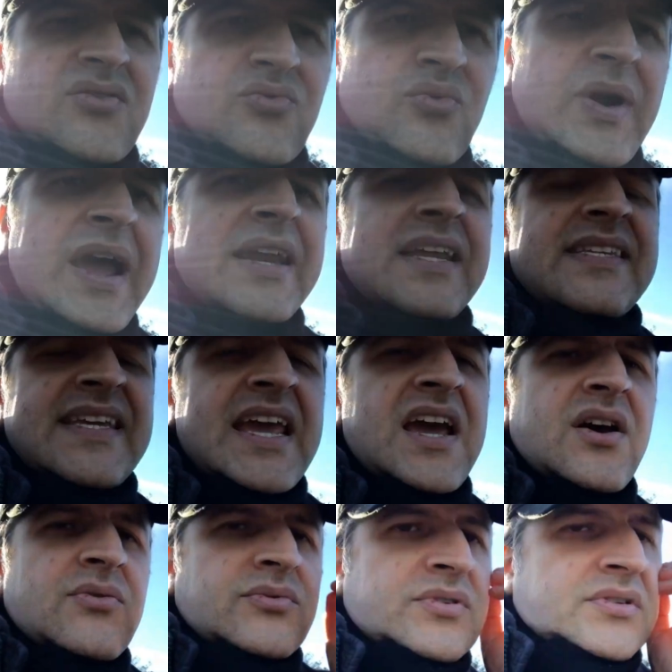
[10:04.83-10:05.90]
write it
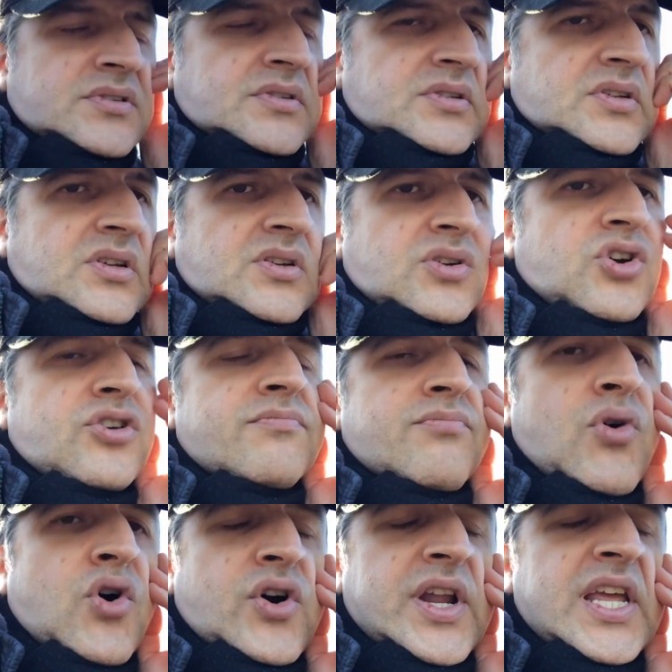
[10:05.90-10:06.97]
down, Good
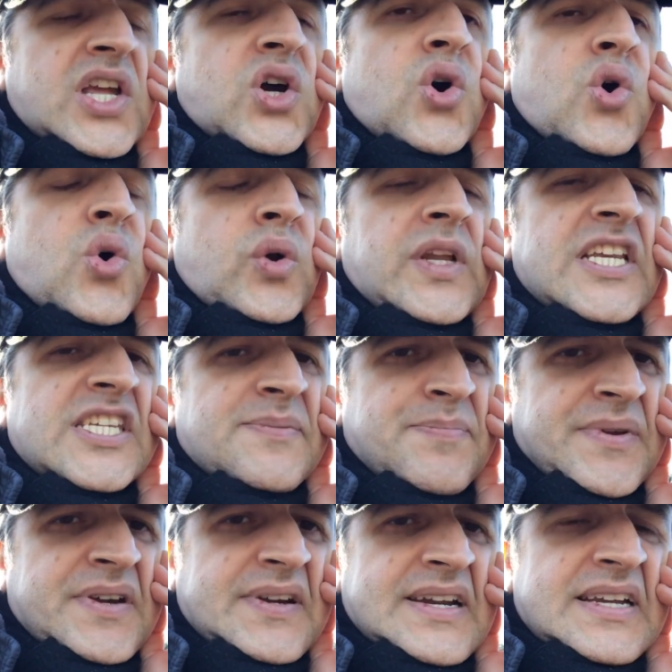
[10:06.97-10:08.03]
Morning, Holy
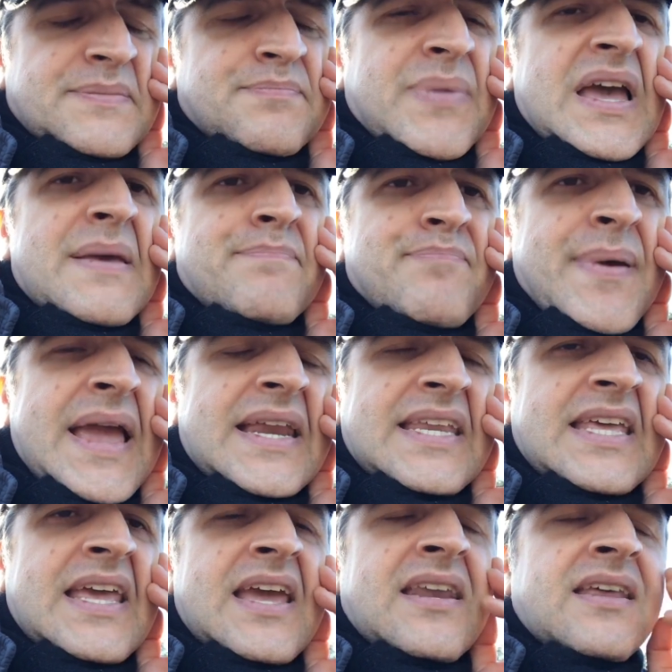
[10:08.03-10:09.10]
Spirit by
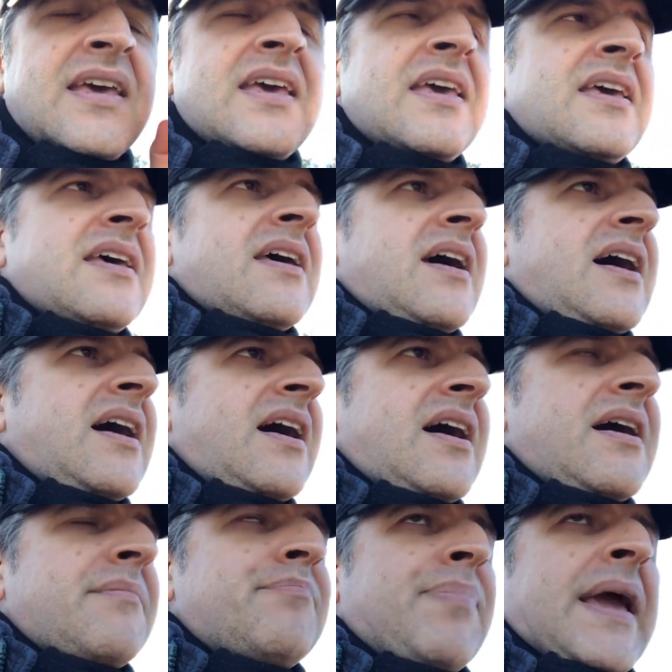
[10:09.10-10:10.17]
Benny Hinn.
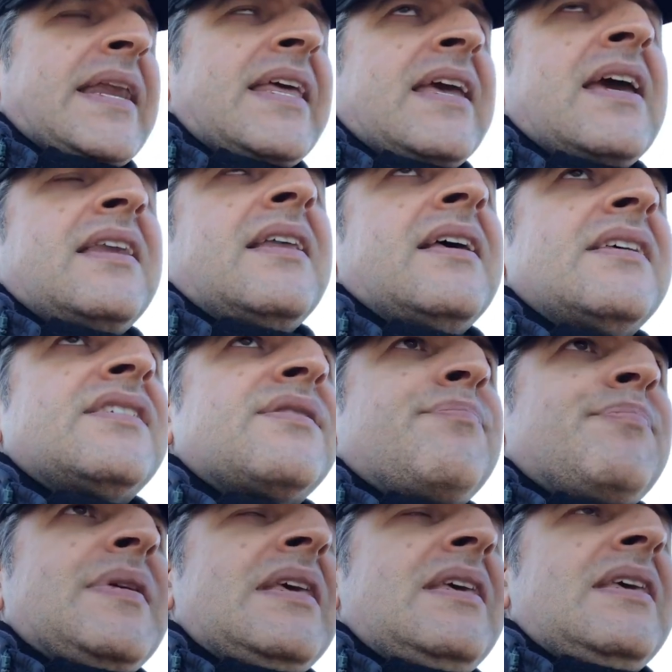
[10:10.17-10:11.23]
Uh, Benny Hinn is
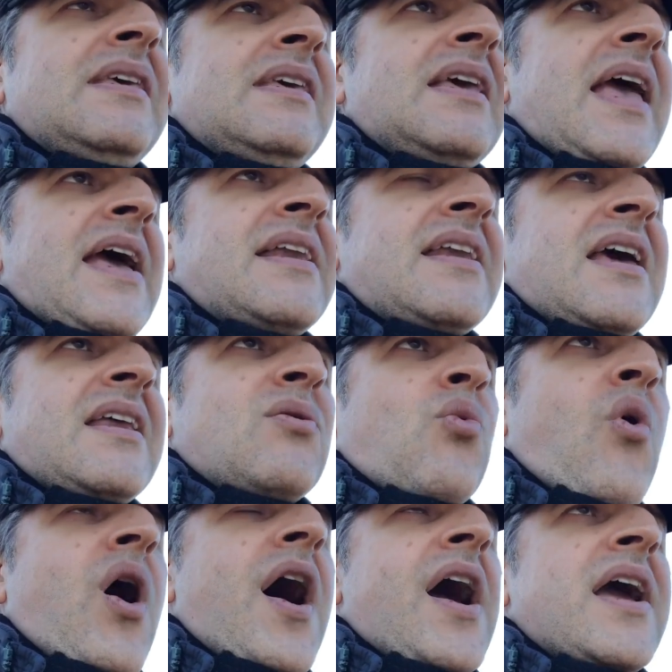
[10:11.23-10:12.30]
B E N N
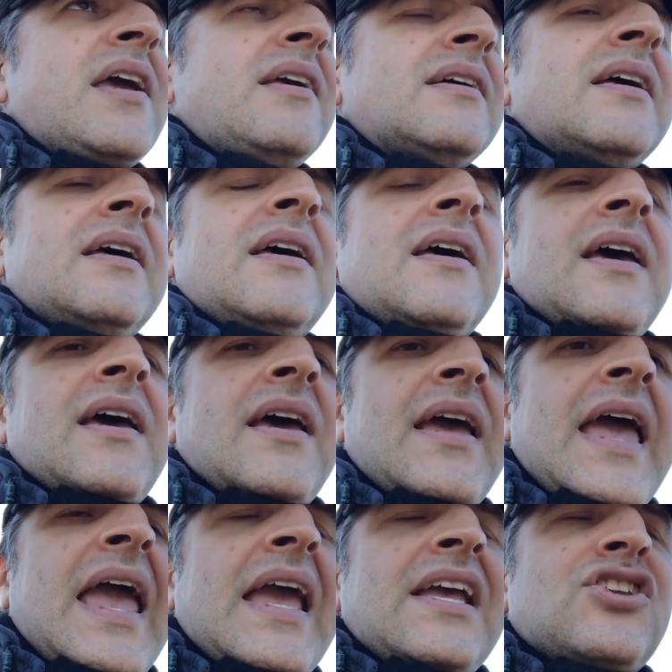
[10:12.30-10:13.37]
Y
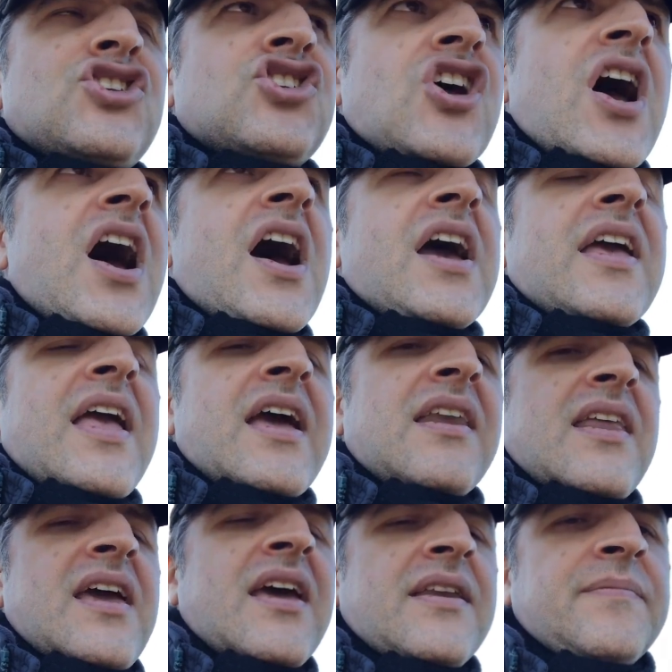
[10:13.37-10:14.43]
H I
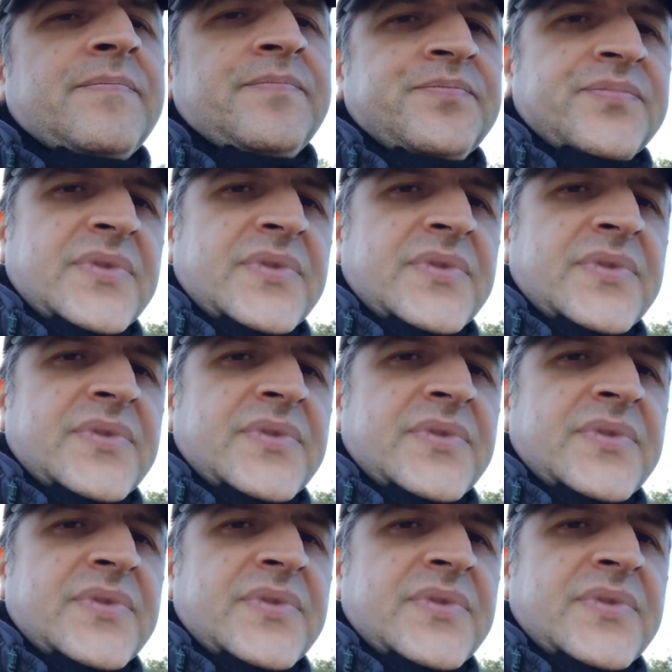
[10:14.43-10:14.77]
N N.